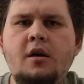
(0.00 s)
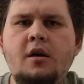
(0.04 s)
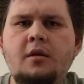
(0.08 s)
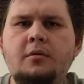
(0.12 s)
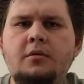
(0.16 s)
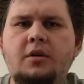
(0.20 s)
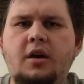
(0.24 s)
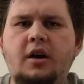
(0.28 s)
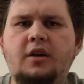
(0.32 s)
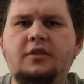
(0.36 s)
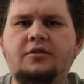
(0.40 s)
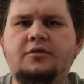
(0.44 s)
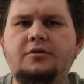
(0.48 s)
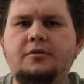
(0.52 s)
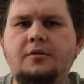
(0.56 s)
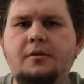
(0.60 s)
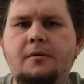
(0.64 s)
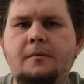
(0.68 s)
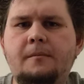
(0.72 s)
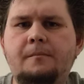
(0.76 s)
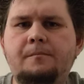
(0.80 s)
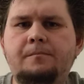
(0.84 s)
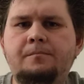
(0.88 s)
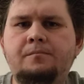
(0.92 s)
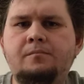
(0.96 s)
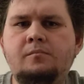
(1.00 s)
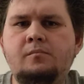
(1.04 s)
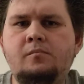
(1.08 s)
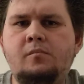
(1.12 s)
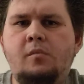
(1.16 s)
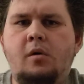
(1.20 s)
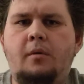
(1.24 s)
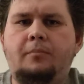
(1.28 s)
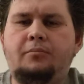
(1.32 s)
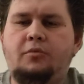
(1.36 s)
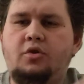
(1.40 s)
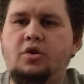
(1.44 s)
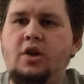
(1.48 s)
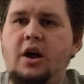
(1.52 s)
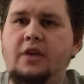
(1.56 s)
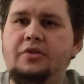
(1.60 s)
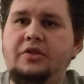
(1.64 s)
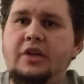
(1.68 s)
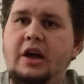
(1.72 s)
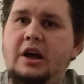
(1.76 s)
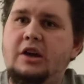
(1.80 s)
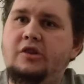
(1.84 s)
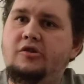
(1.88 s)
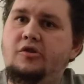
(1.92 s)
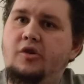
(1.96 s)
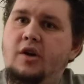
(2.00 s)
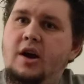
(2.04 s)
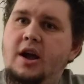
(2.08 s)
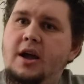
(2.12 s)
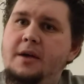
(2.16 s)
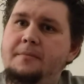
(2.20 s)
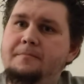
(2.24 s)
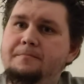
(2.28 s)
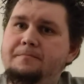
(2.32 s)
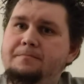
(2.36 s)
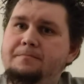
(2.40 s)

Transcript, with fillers: because they're not that great